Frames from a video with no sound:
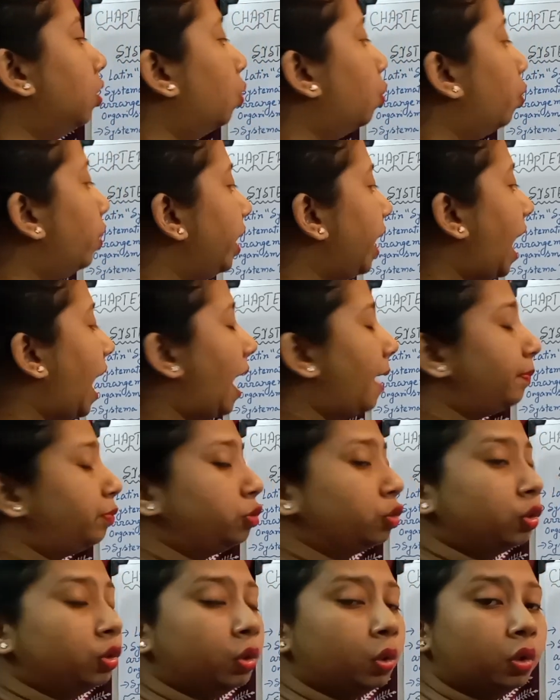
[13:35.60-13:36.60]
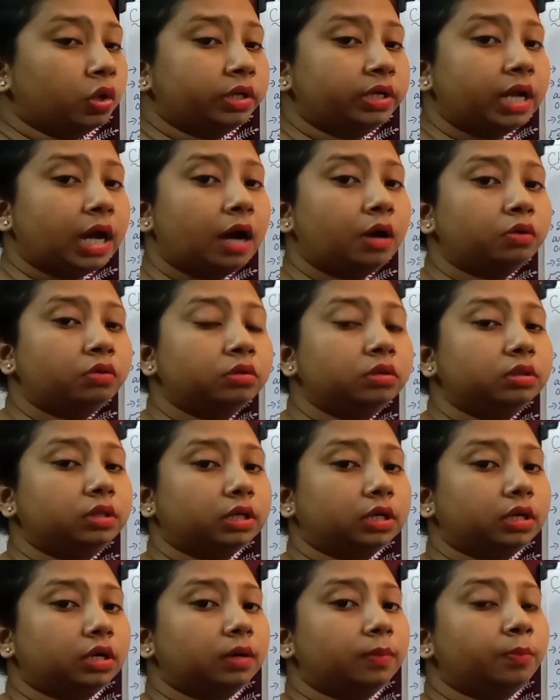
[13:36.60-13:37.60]
we have to note down
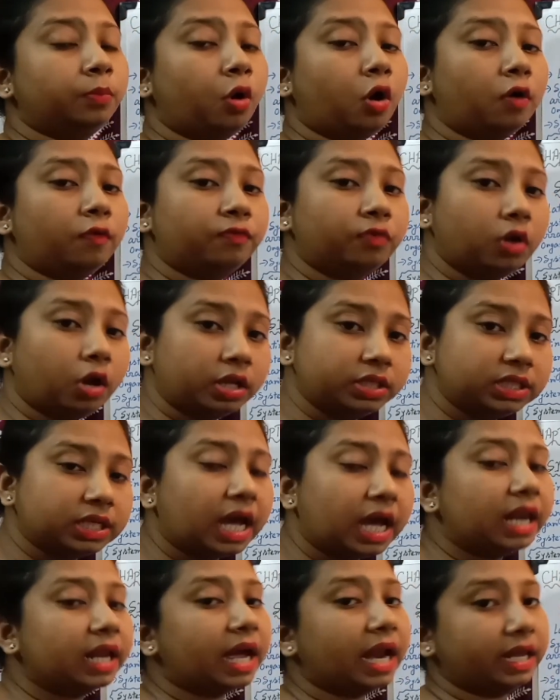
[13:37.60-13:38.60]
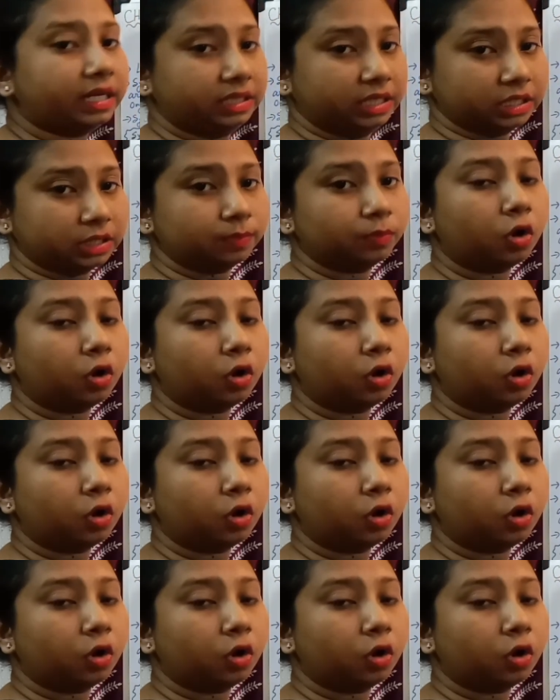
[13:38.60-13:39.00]
the morphological characters.